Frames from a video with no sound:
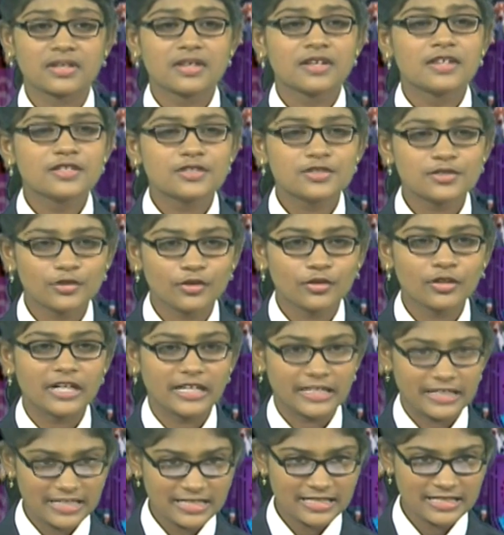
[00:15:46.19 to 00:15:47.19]
So
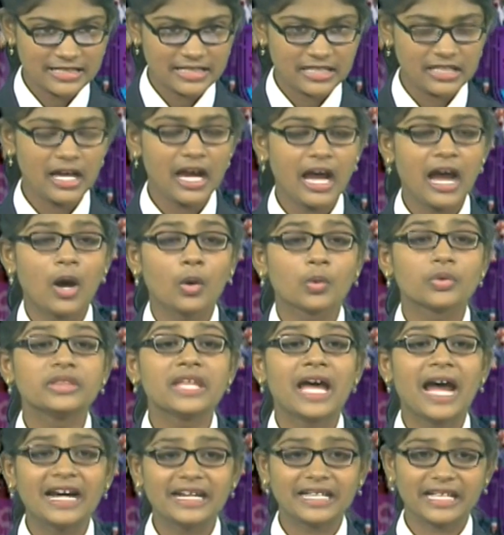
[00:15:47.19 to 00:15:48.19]
let us see how
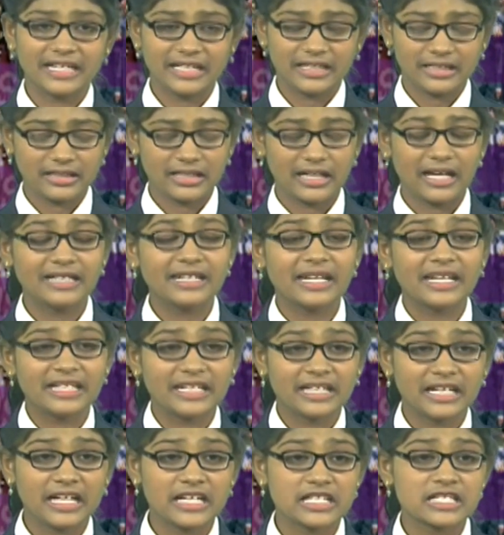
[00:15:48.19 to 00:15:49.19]
that
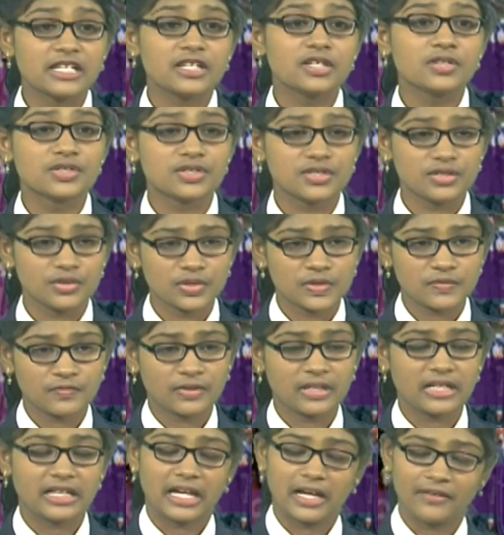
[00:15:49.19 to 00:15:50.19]
annihilation is useful
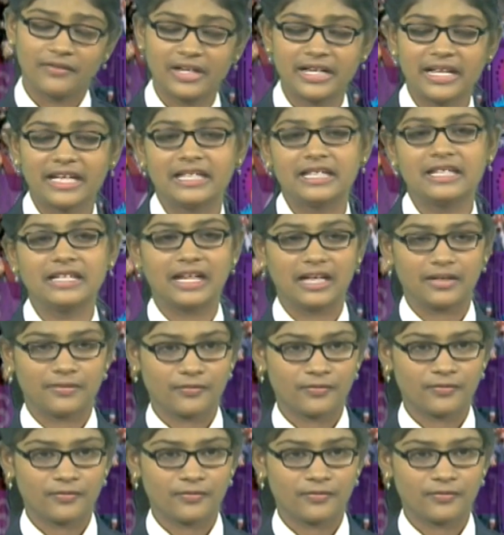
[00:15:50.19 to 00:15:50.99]
in our daily life.